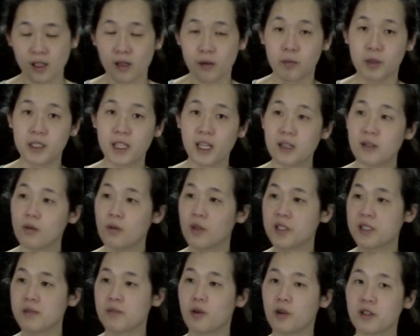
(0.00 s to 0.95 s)
but then
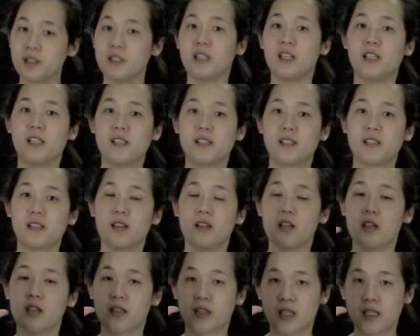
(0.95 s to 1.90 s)
what's important is
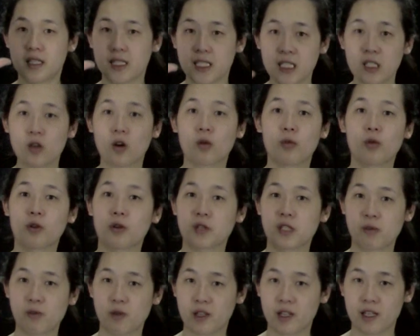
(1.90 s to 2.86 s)
the d orbital
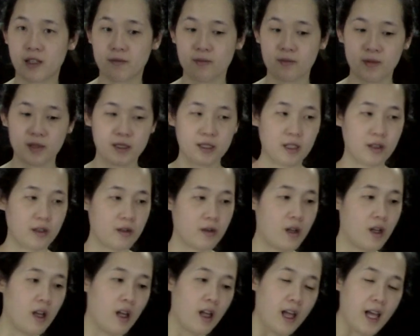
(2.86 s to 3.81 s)
splitting. So
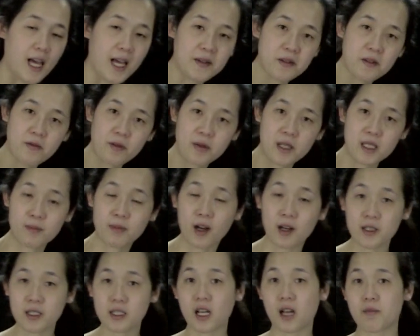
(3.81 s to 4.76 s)
as we form these
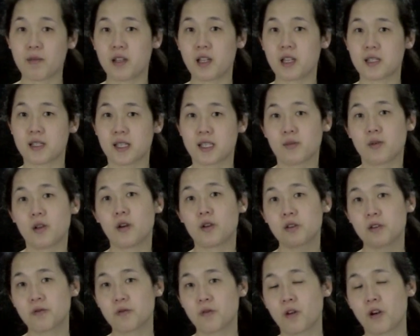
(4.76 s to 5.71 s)
bonding combinations, we
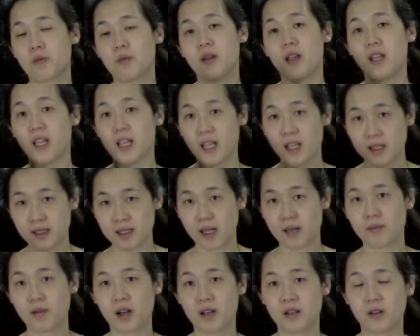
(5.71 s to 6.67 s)
also form
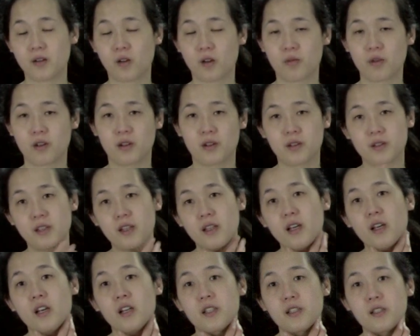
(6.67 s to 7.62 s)
antibonding orbitals.
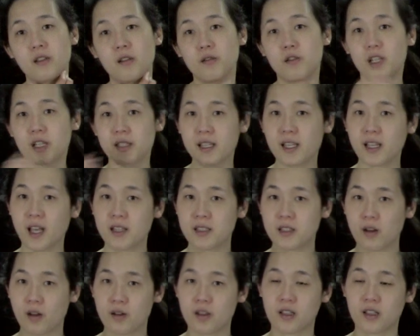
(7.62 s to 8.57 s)
So just like I
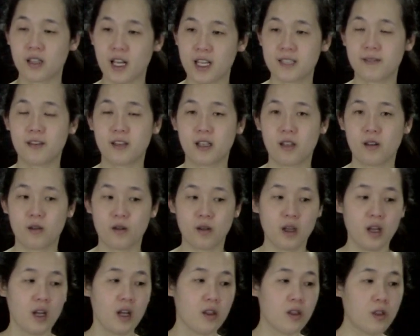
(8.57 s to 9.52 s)
showed in the last video,
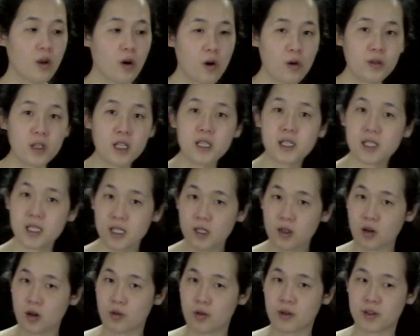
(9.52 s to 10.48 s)
the only d
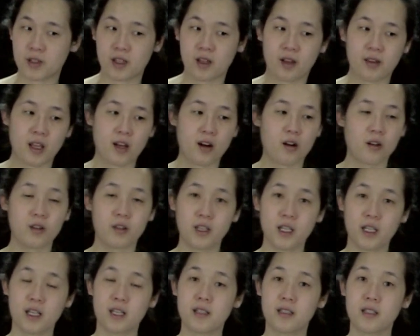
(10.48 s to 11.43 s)
orbitals that our
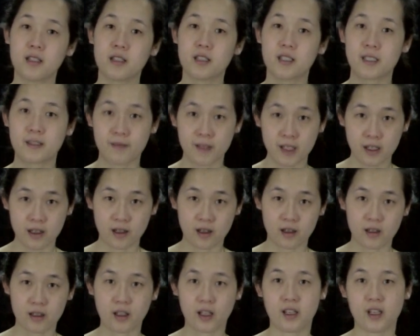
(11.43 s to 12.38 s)
ligand
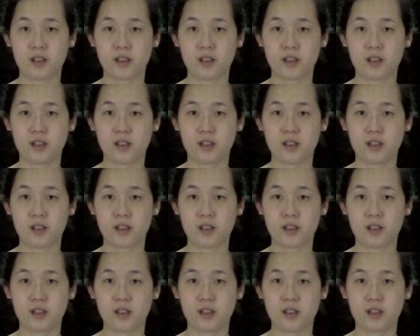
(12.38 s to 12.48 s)
sphere can